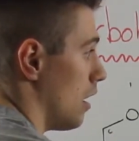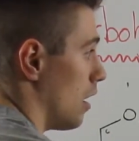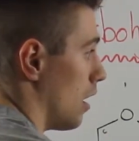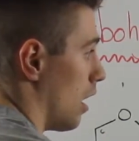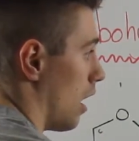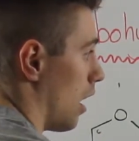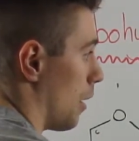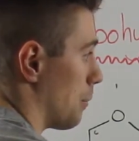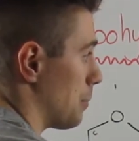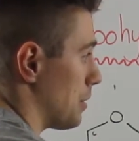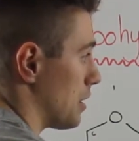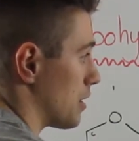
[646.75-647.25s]

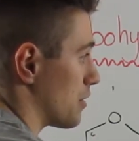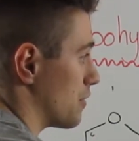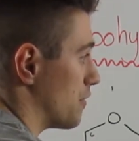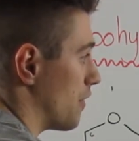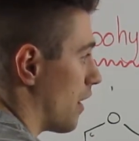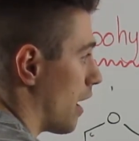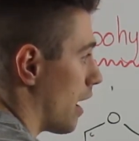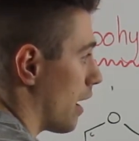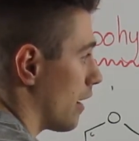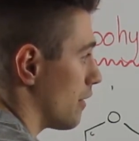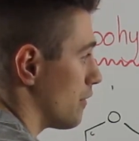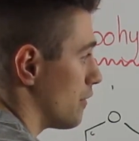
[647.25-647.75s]
Up here
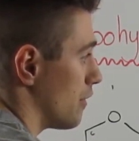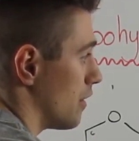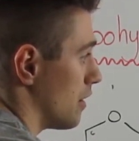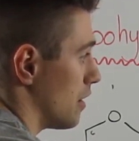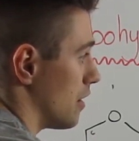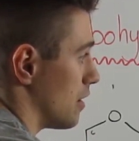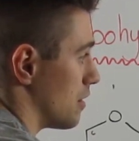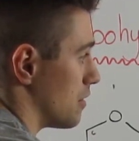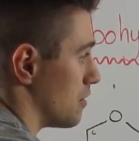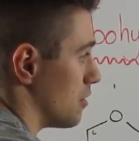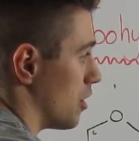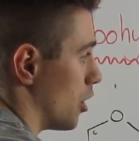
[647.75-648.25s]
5,
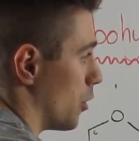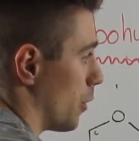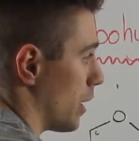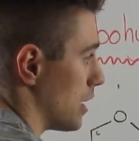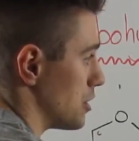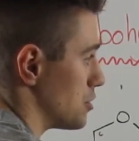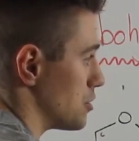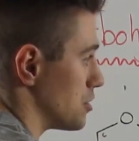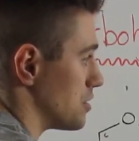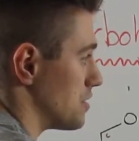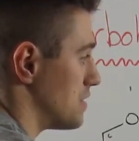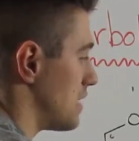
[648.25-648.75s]
the OH
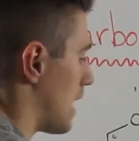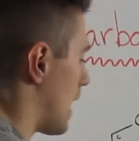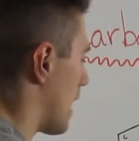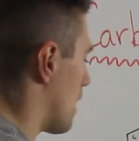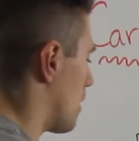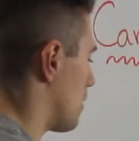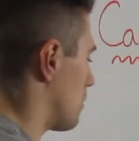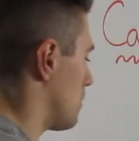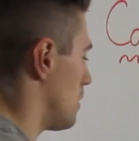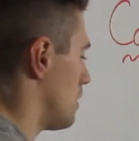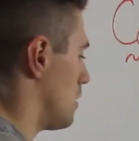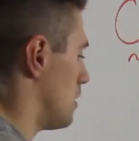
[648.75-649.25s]
is
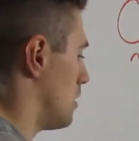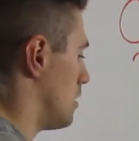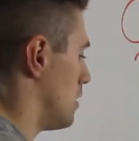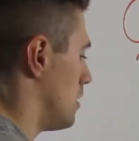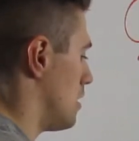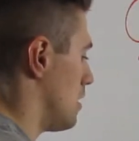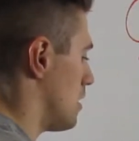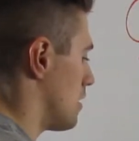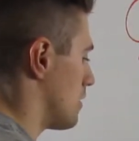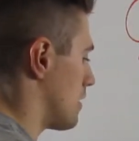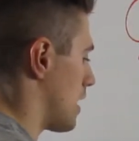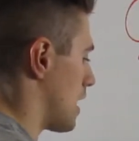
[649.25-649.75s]
down.
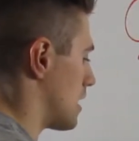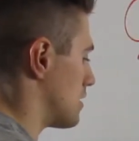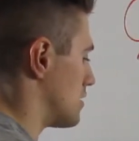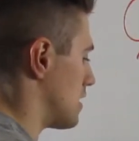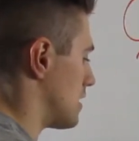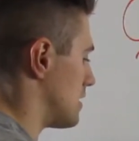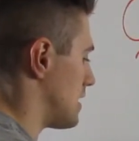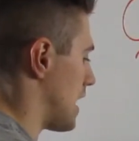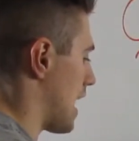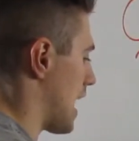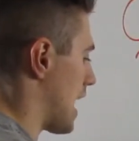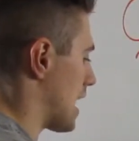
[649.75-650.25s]
That is a
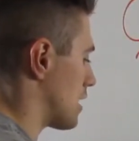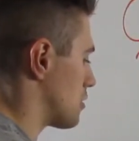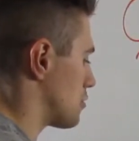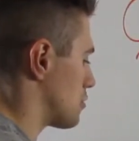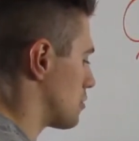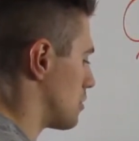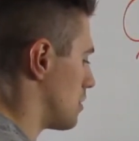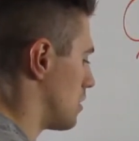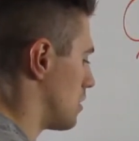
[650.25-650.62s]
dash.